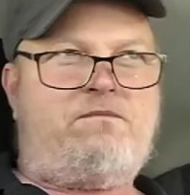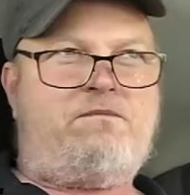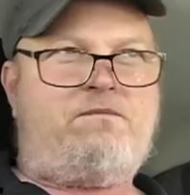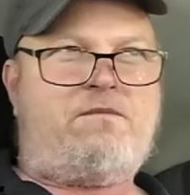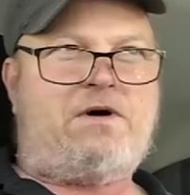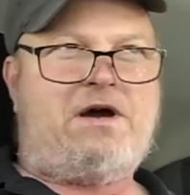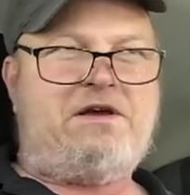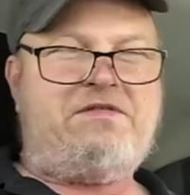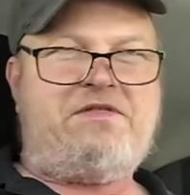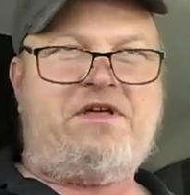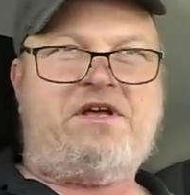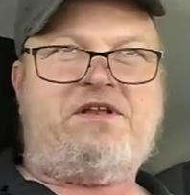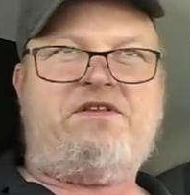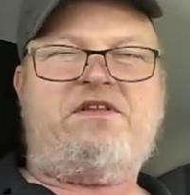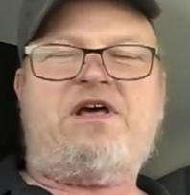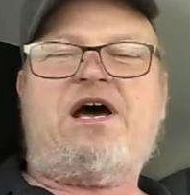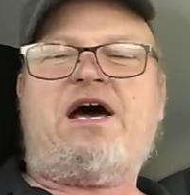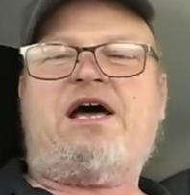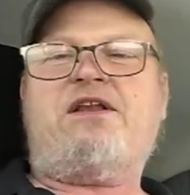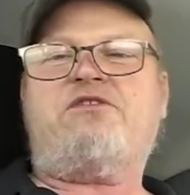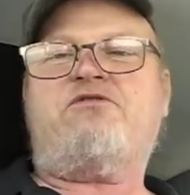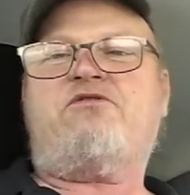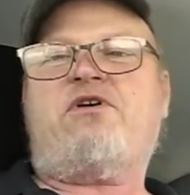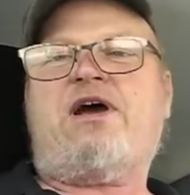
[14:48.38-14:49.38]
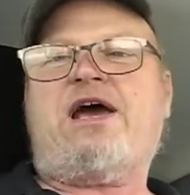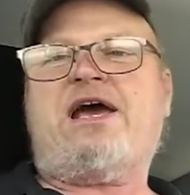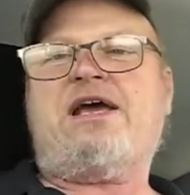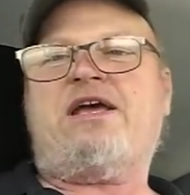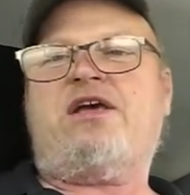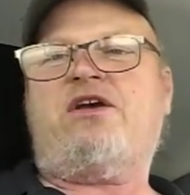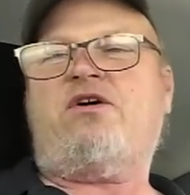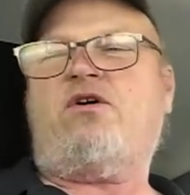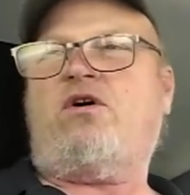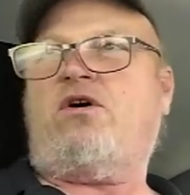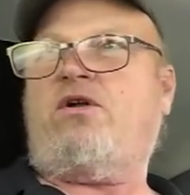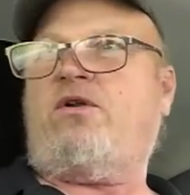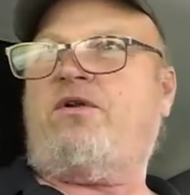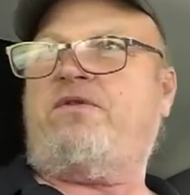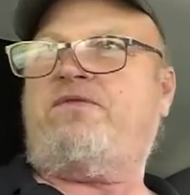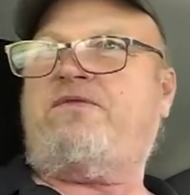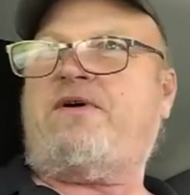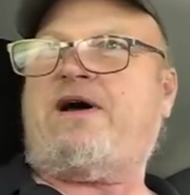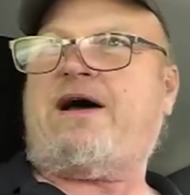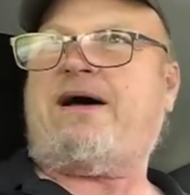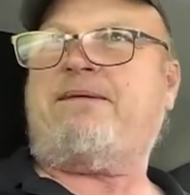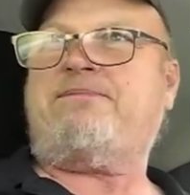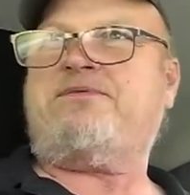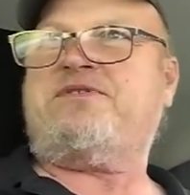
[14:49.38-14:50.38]
I think not dragging all the
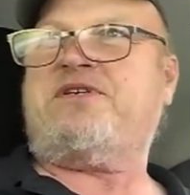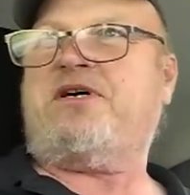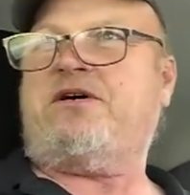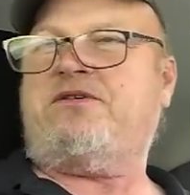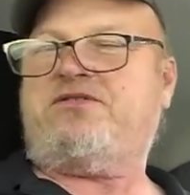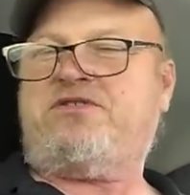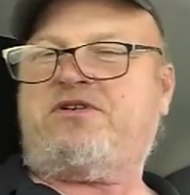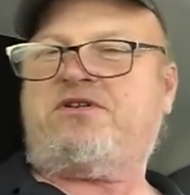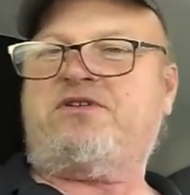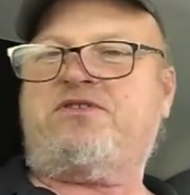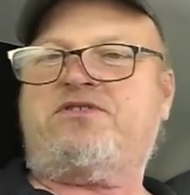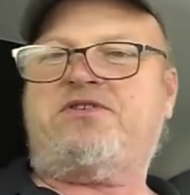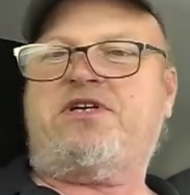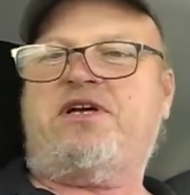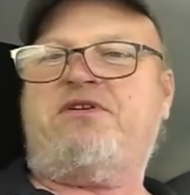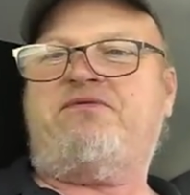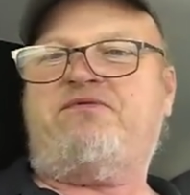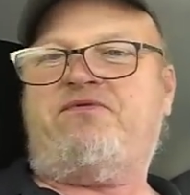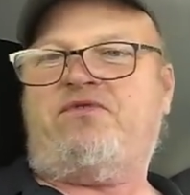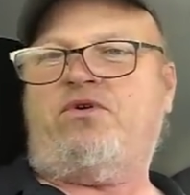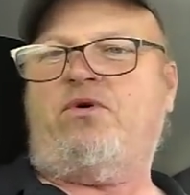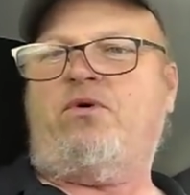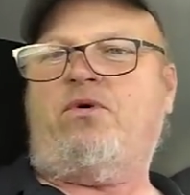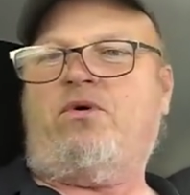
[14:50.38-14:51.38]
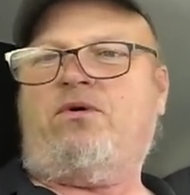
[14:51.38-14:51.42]
tops out, it's going to save fuel.